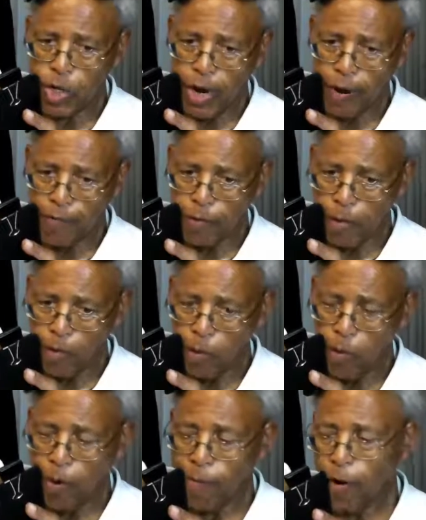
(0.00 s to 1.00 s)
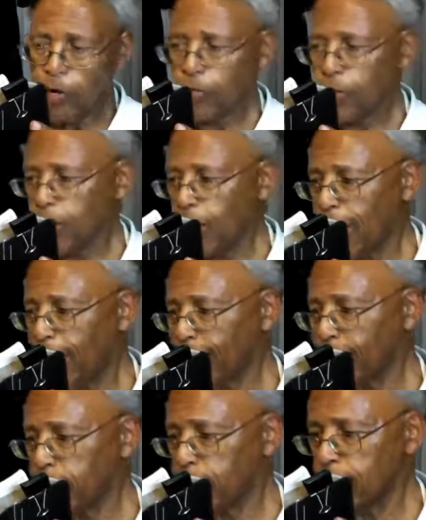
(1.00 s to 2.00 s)
chapter, we want verses 8
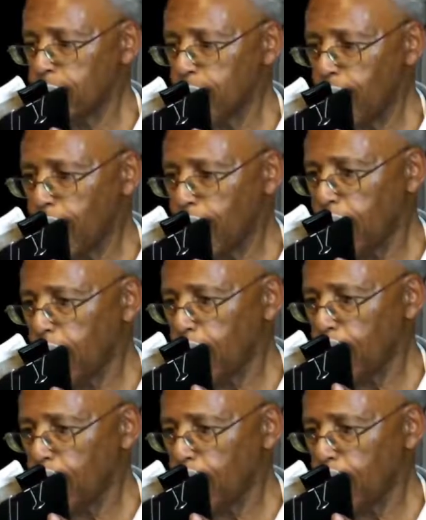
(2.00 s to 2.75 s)
tonight.